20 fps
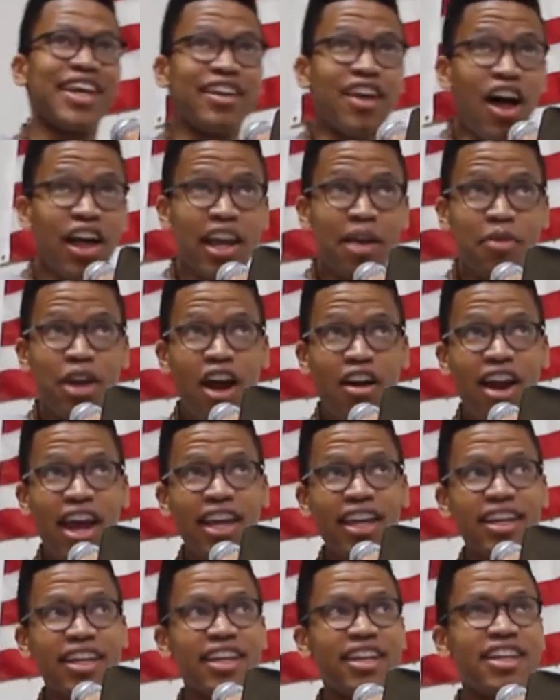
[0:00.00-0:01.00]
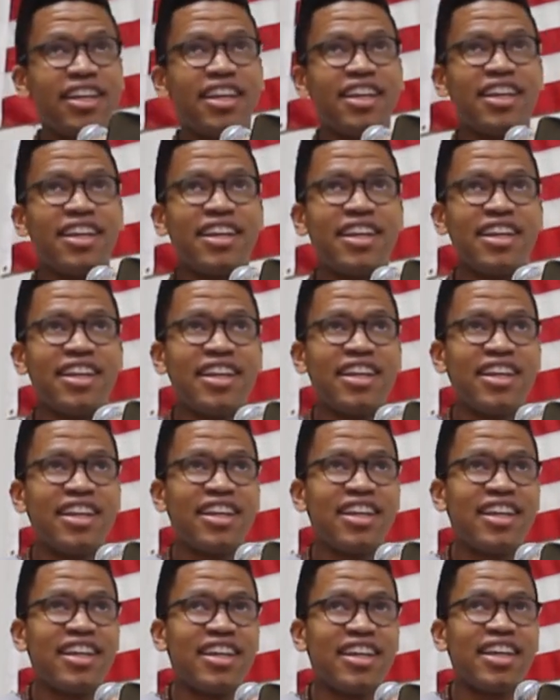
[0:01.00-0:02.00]
Can y'all hear me all right?
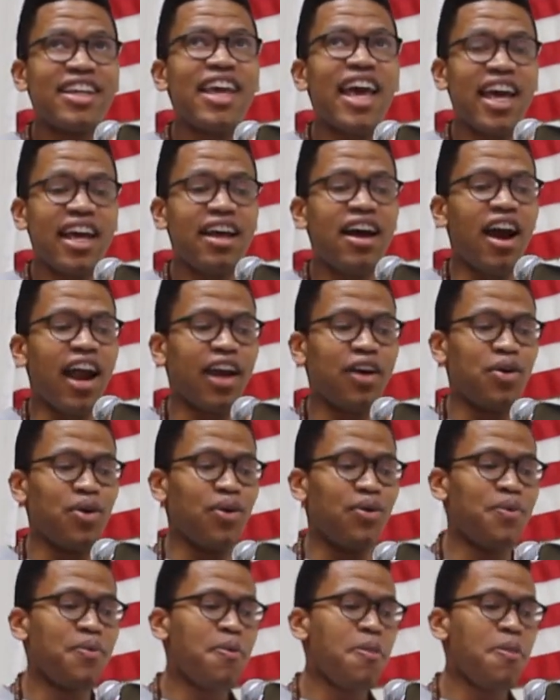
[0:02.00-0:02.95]
Yeah? All right, cool.